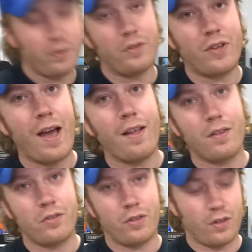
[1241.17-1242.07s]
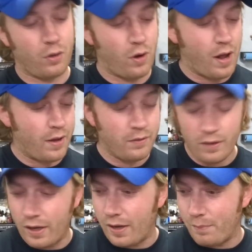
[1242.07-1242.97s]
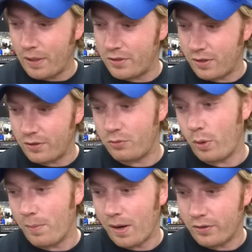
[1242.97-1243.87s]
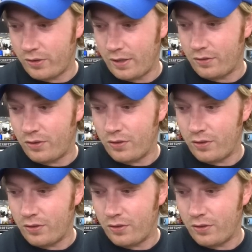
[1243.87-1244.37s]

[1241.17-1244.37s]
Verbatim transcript: of these collars that are going on. Uh, make sure our sway bar stays